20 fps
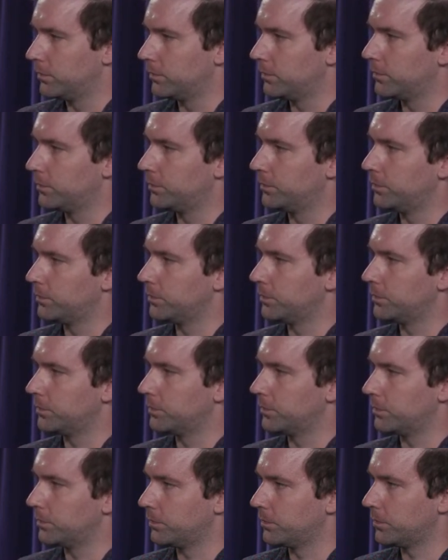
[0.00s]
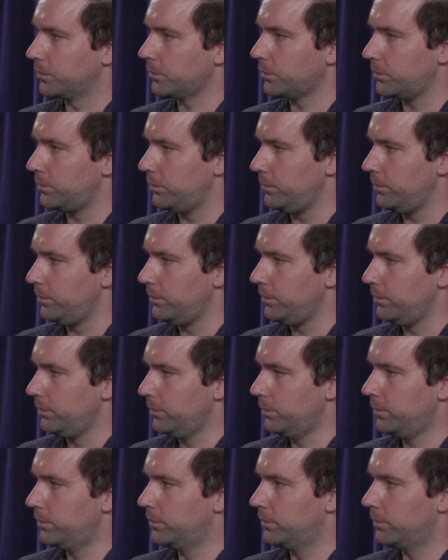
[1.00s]

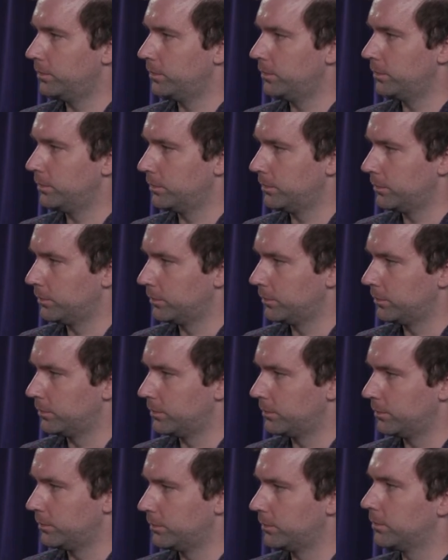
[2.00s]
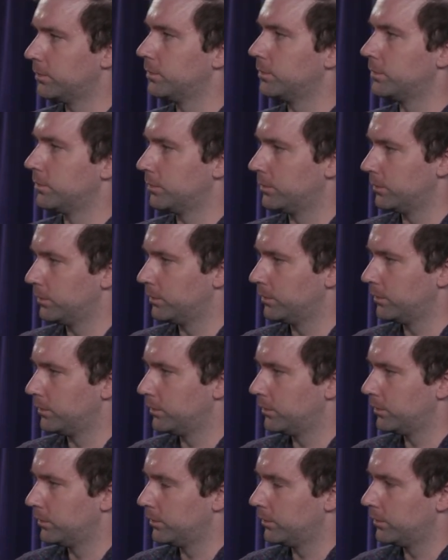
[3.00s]

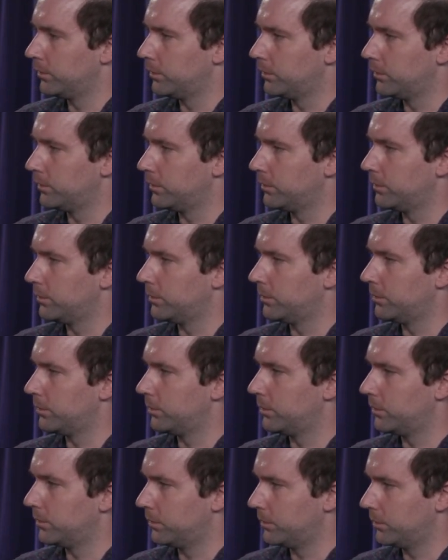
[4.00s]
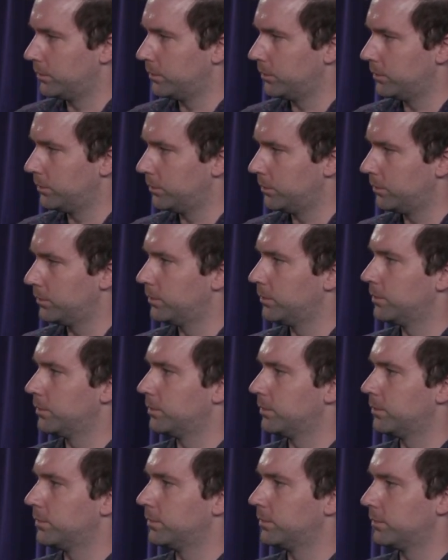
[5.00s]

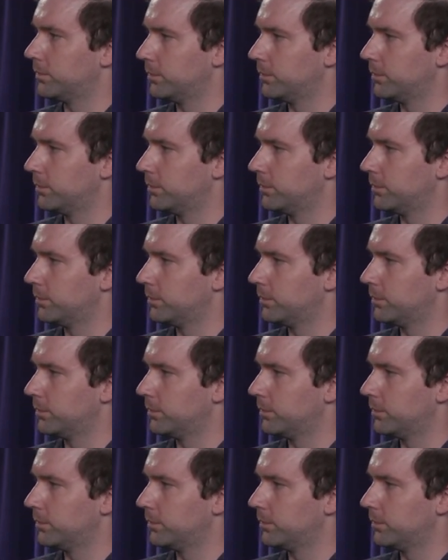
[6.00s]
The person shown says nothing.